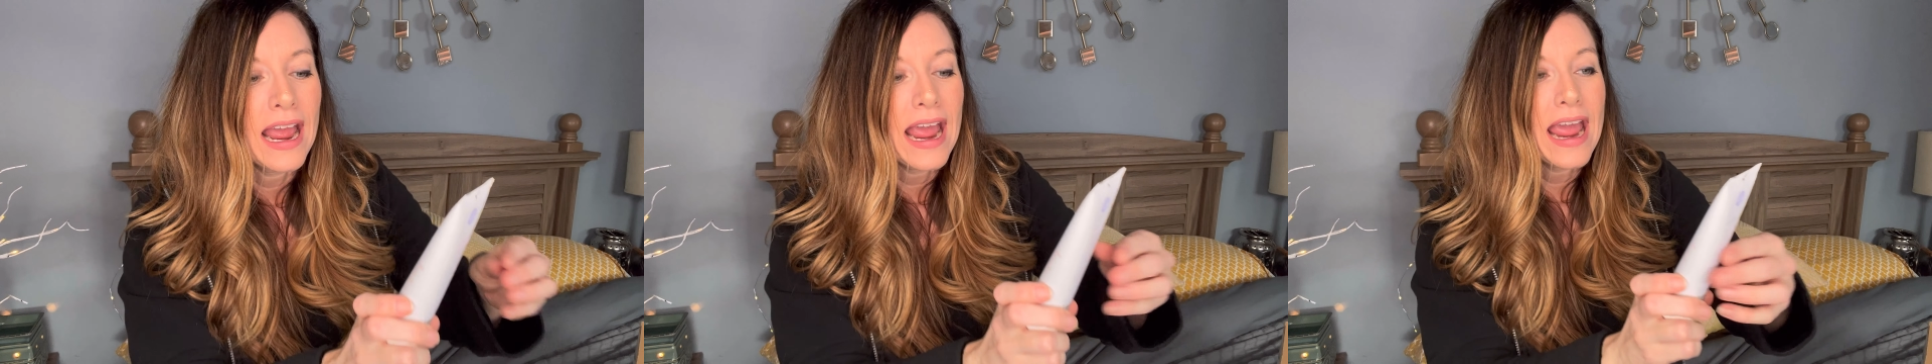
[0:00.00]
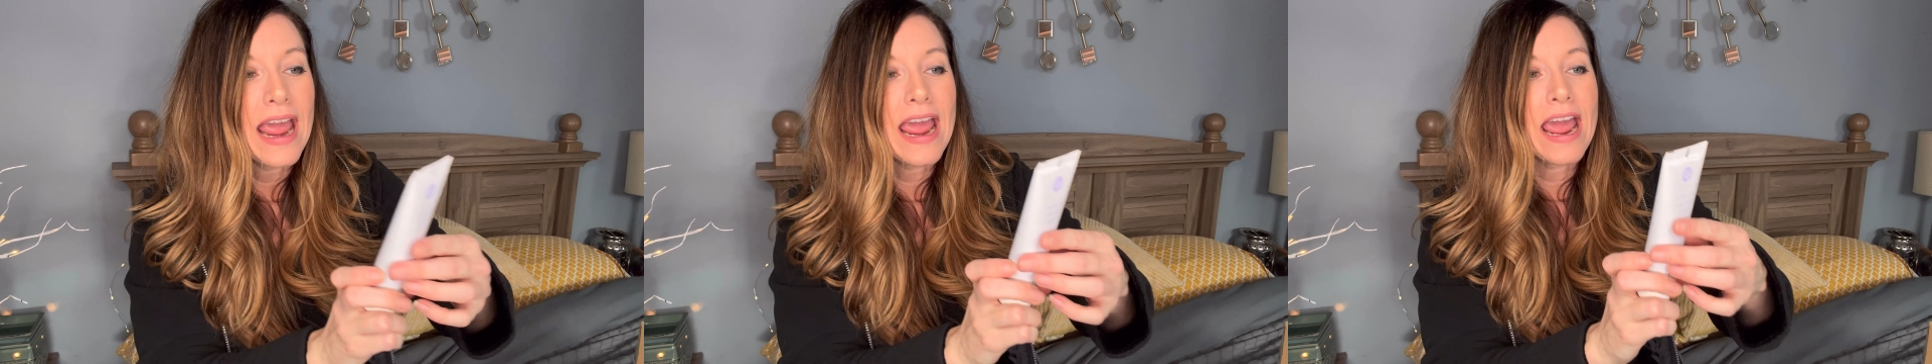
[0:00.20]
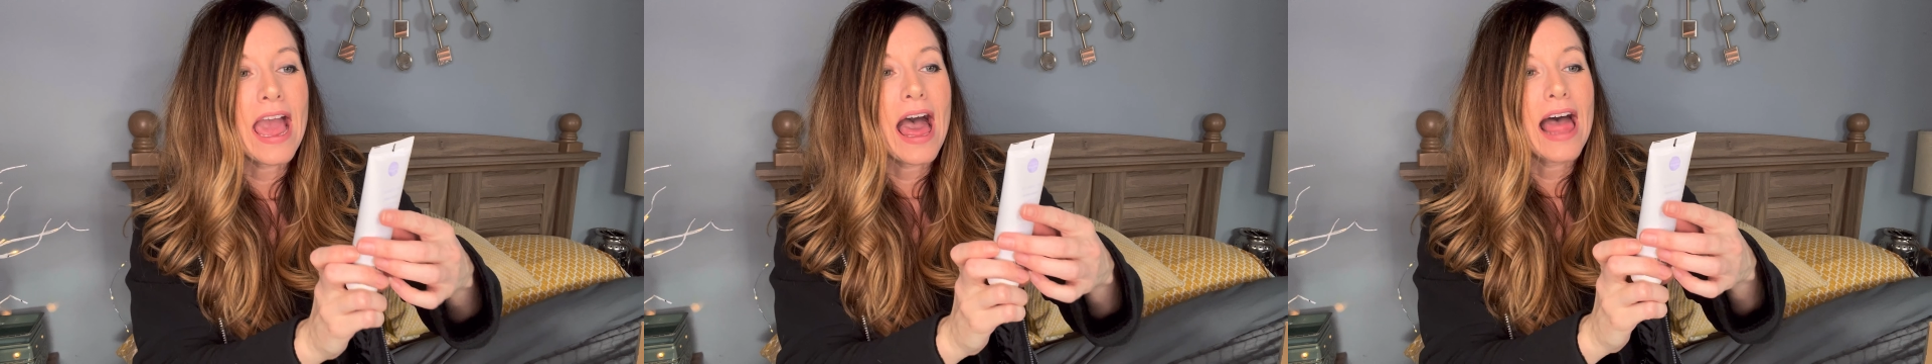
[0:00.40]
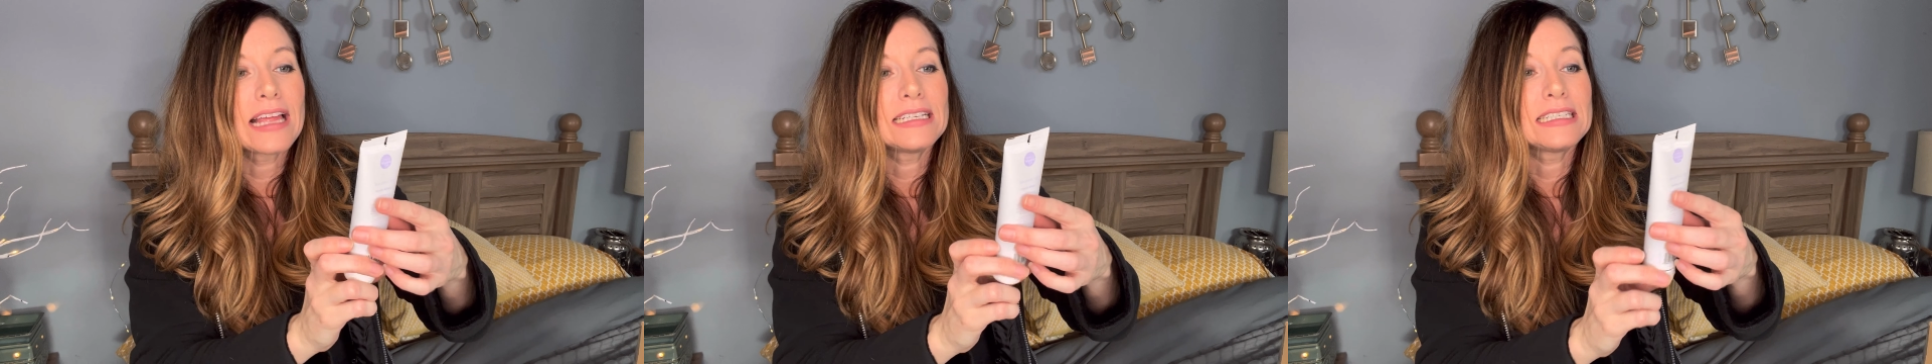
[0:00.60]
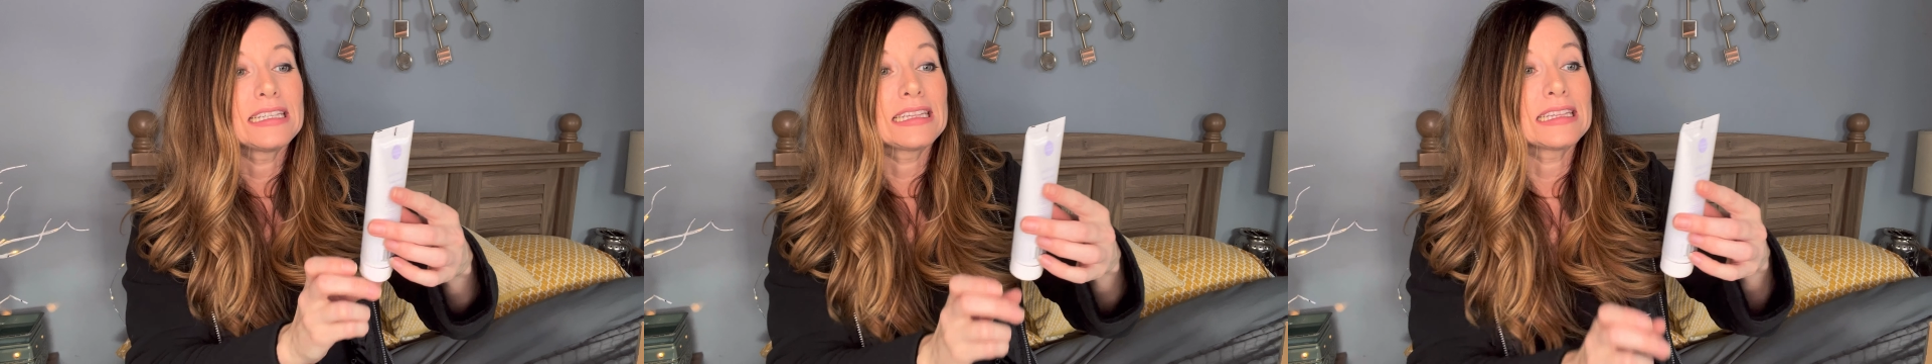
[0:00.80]
a
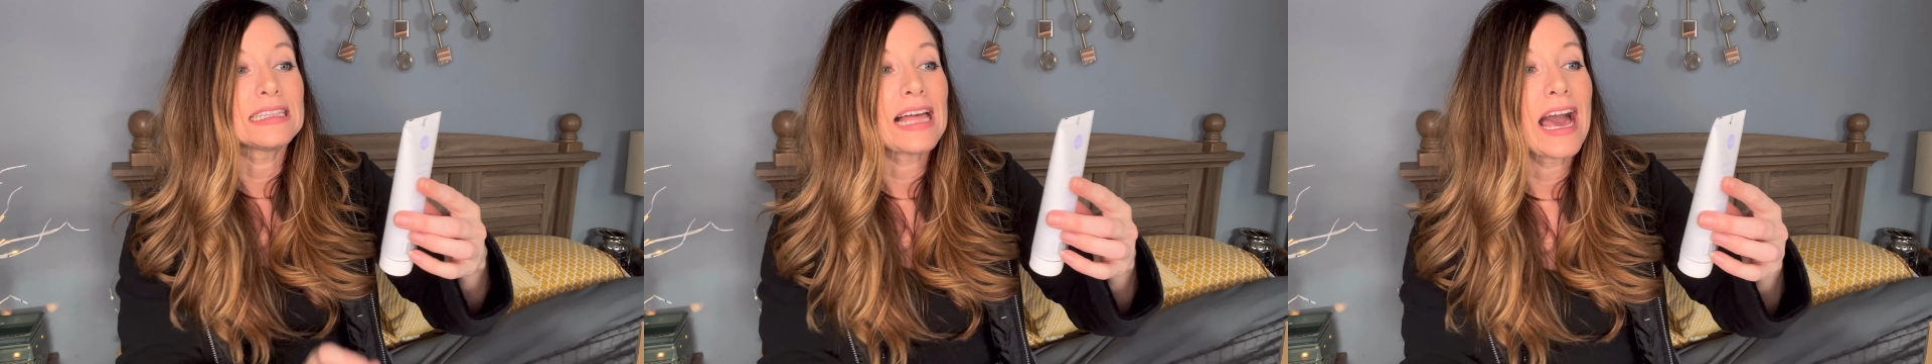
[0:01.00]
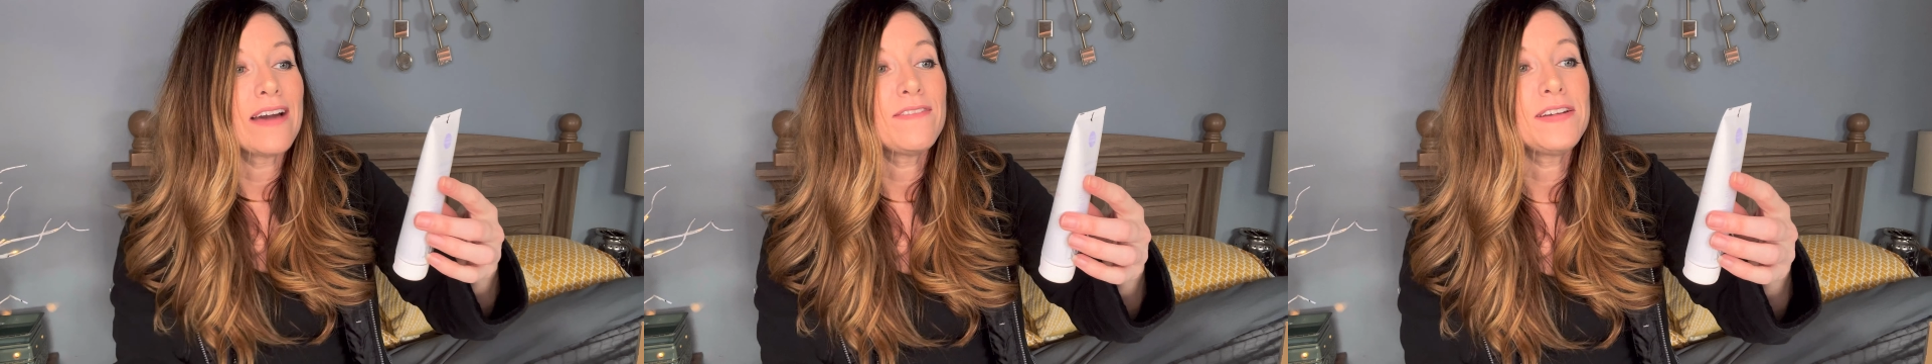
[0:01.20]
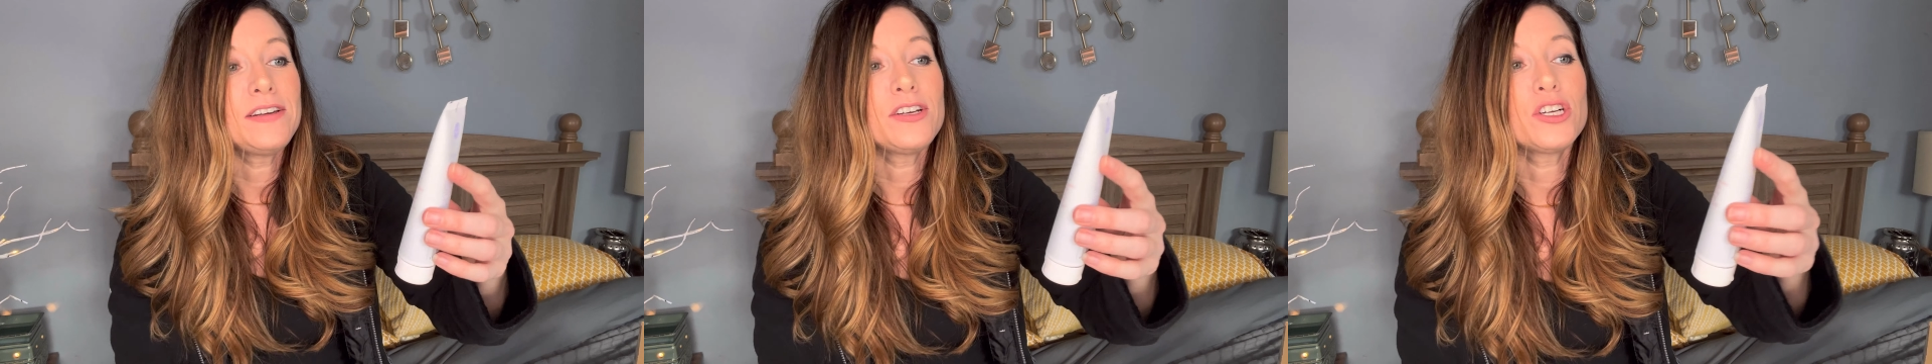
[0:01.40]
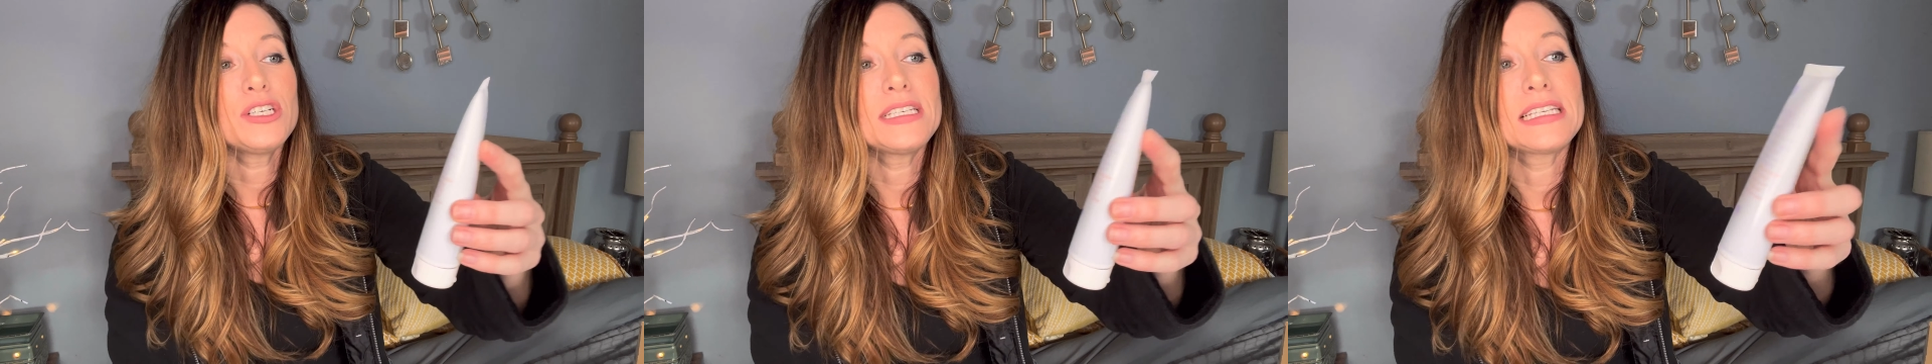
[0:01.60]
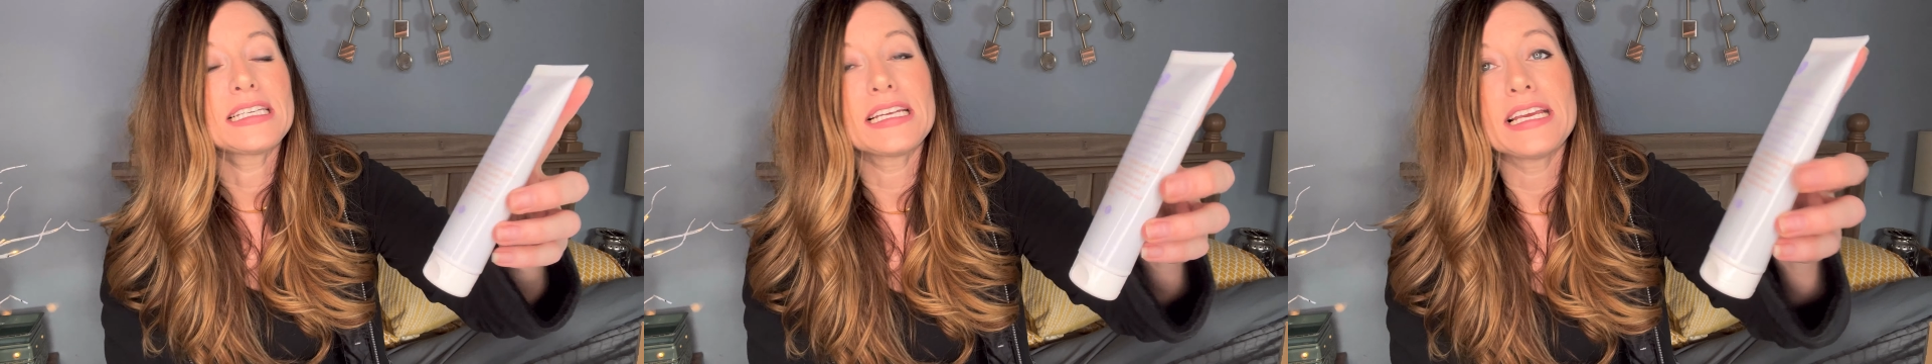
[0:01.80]
lavender
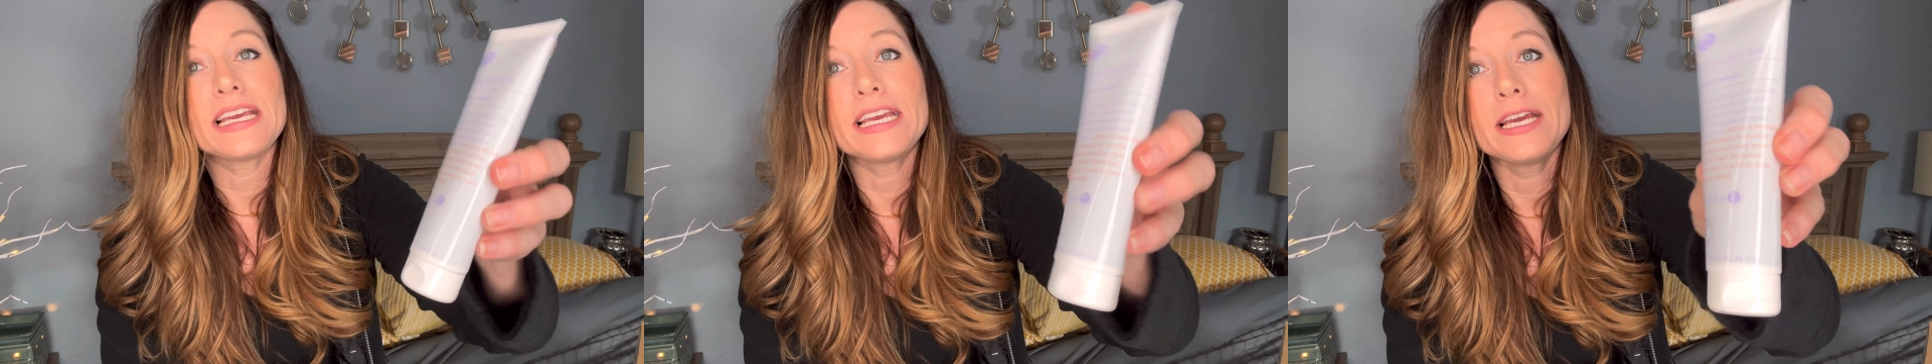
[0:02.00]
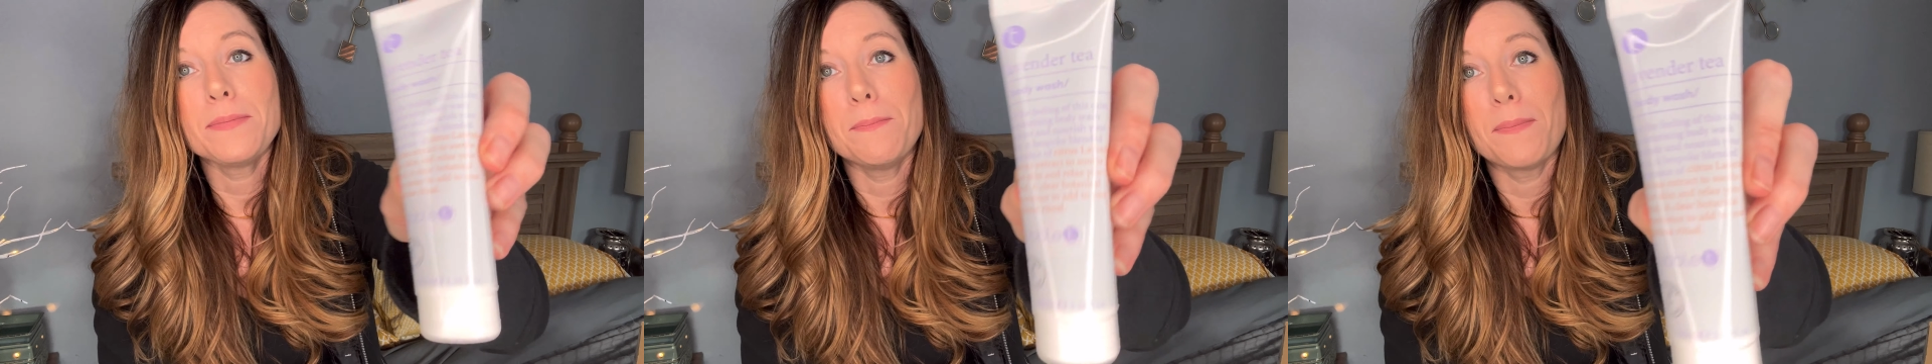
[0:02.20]
tea